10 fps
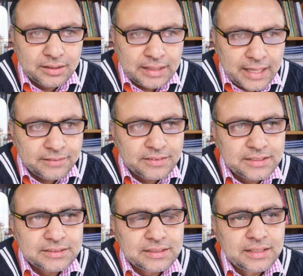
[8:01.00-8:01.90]

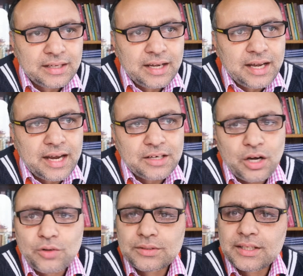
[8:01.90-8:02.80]
language and
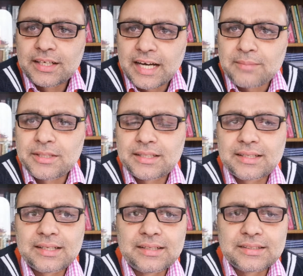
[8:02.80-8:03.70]
how the
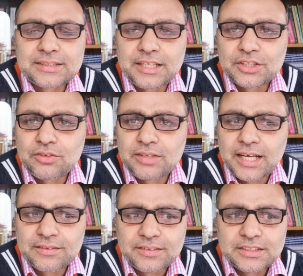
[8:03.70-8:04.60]
grammatical understanding of
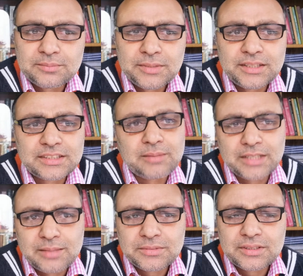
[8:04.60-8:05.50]
language may
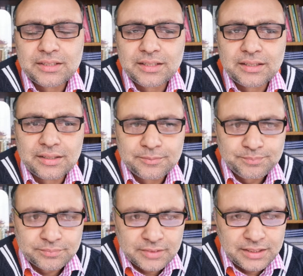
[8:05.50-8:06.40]
sometimes
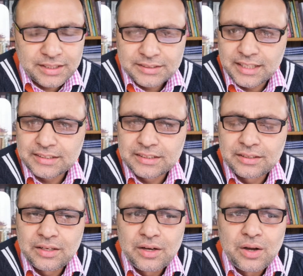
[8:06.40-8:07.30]
intersect
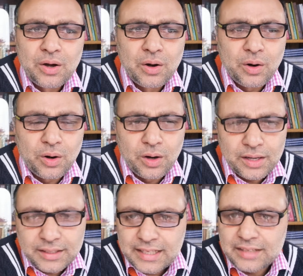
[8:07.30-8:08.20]
or
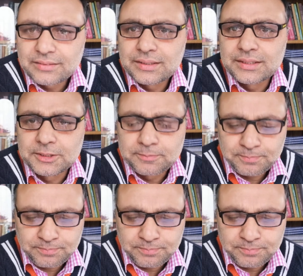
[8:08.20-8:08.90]
diverge,